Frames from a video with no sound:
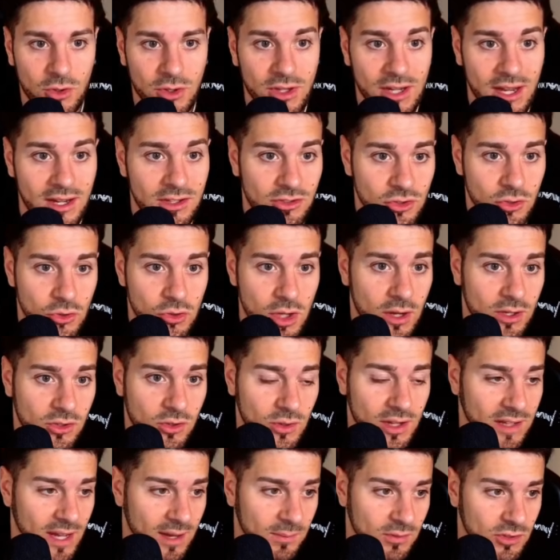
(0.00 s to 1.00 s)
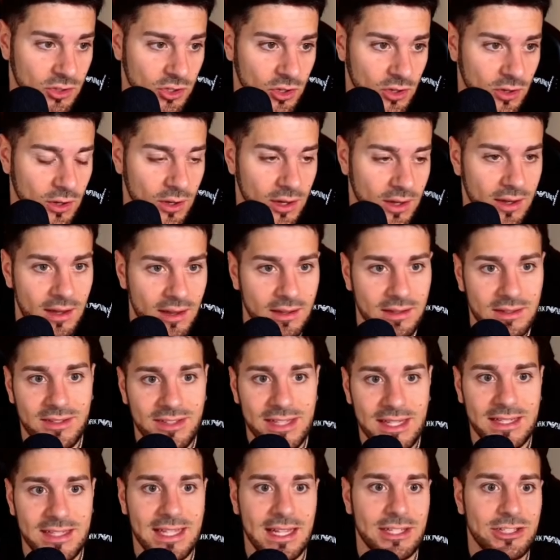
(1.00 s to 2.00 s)
He has to try to capture
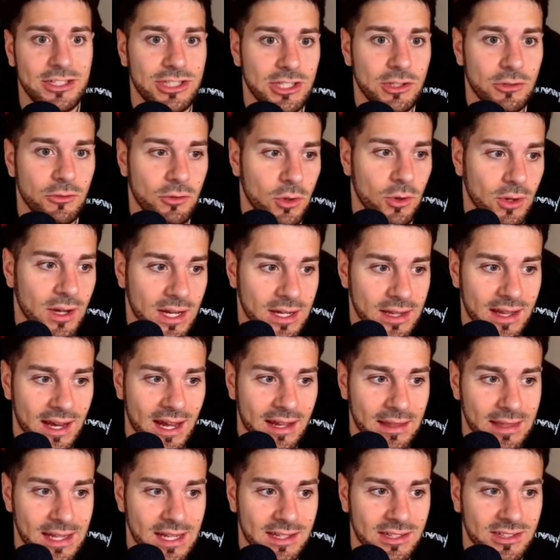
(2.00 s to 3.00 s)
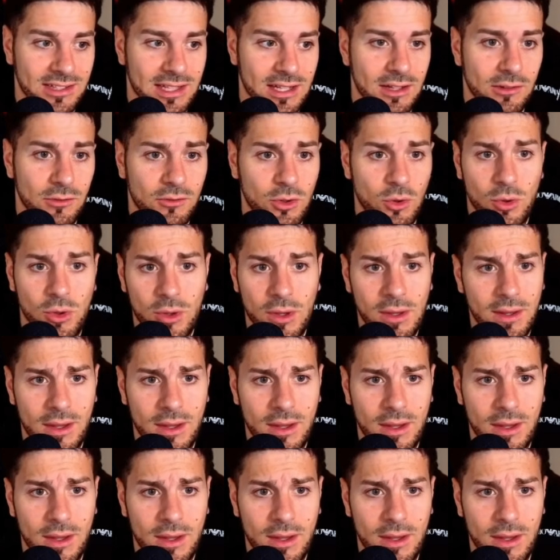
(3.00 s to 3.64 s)
c takes d4, then knight takes d4.